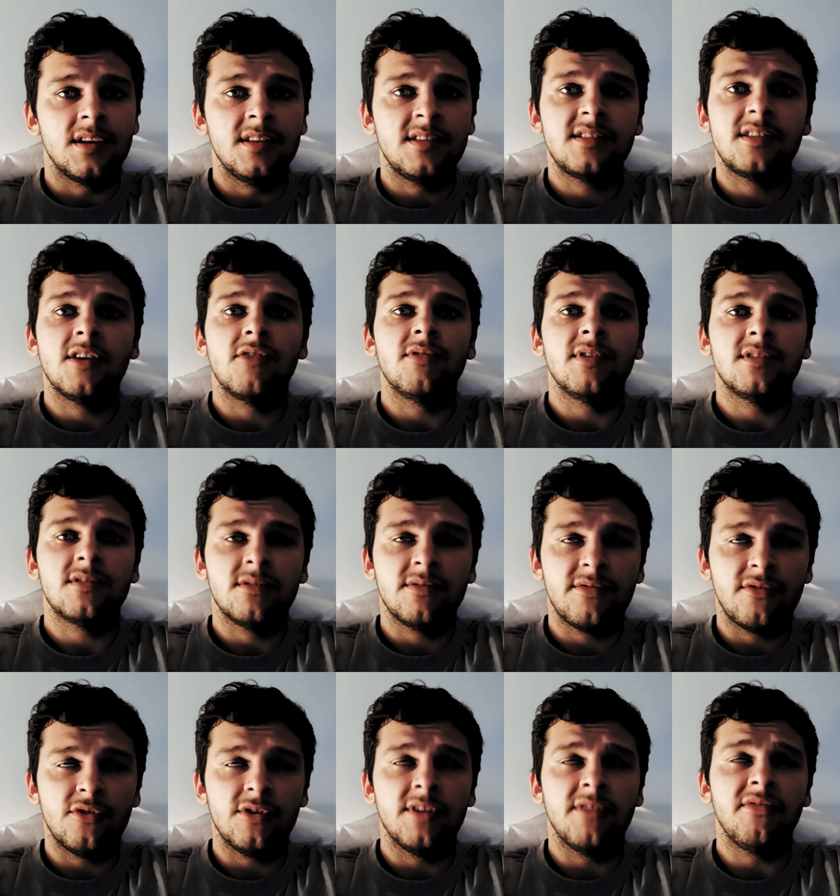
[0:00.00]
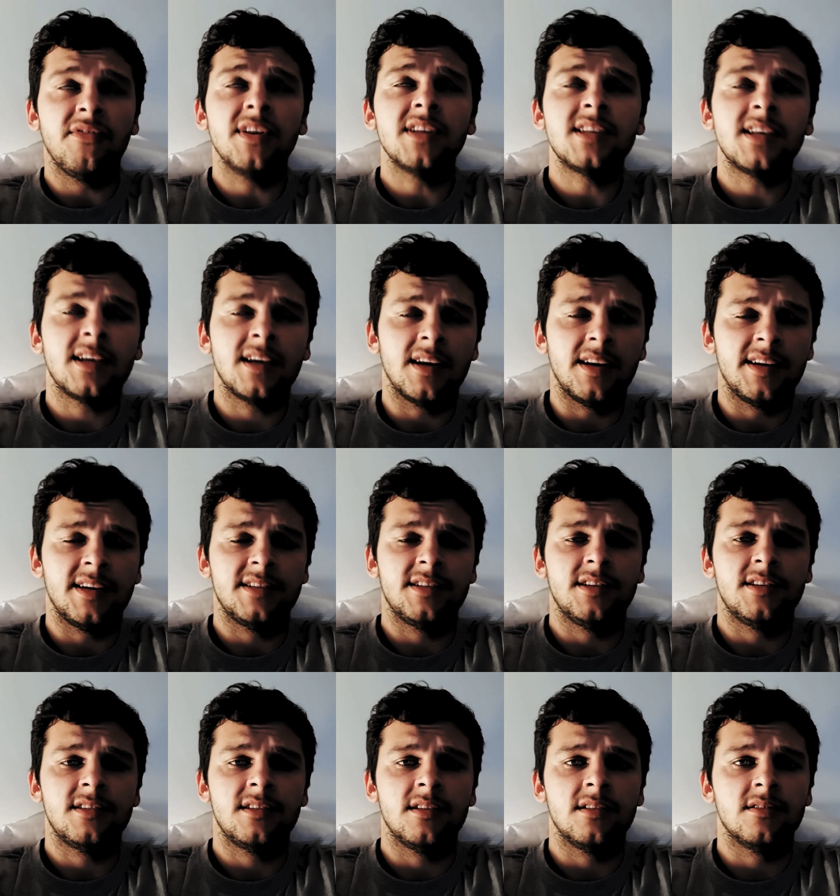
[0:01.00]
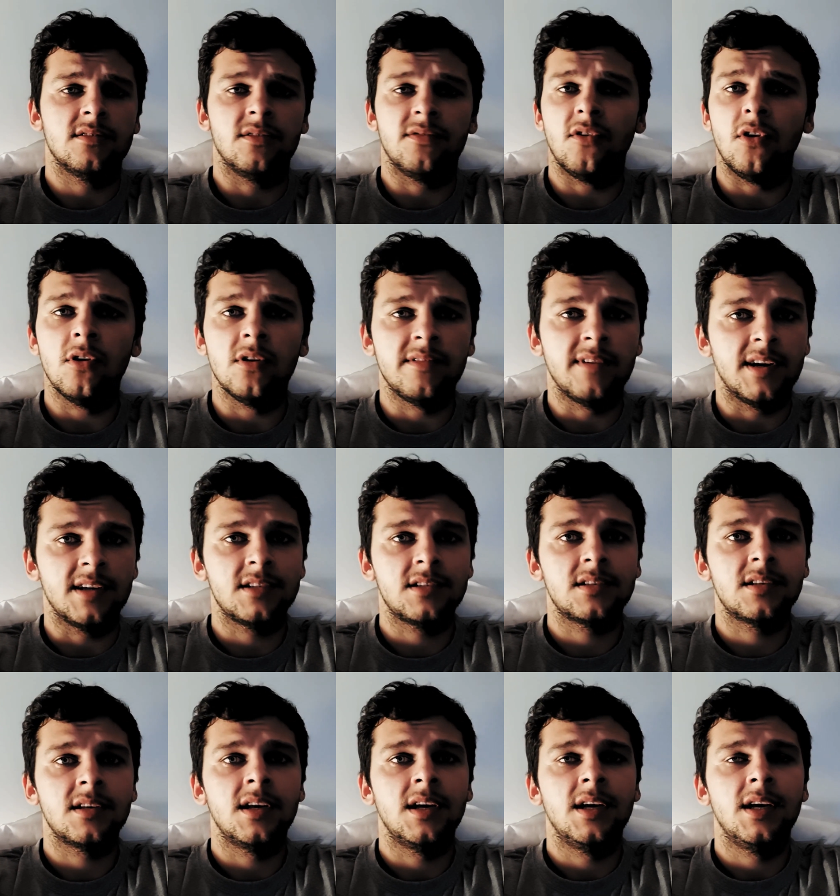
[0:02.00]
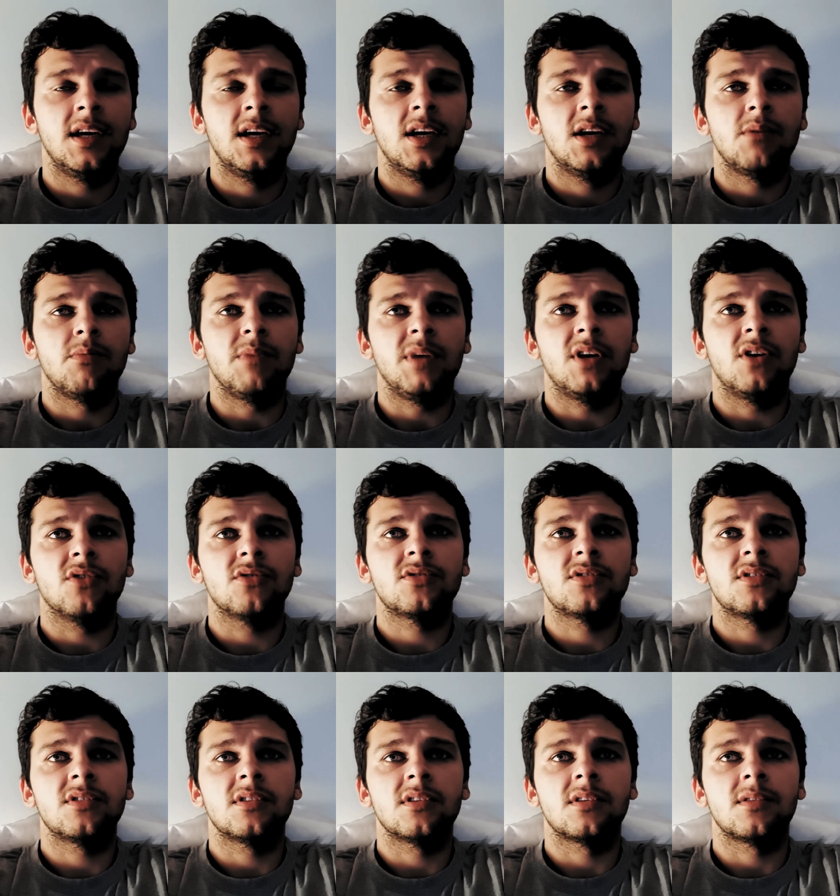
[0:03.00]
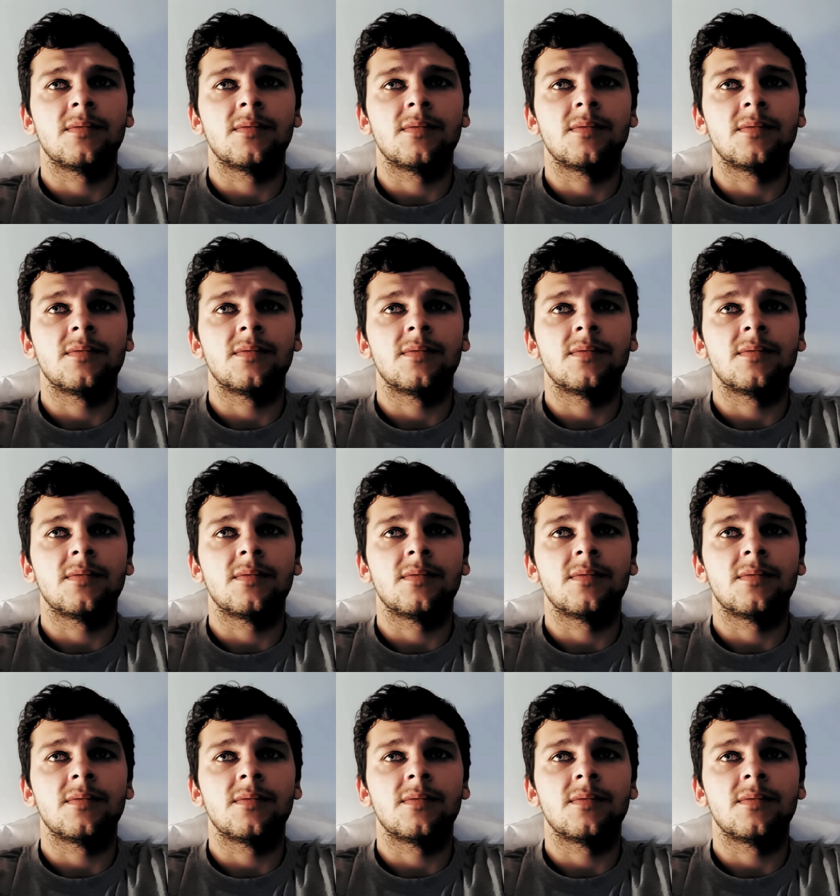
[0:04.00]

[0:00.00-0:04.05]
It's the reason for the physical existence of all of us, because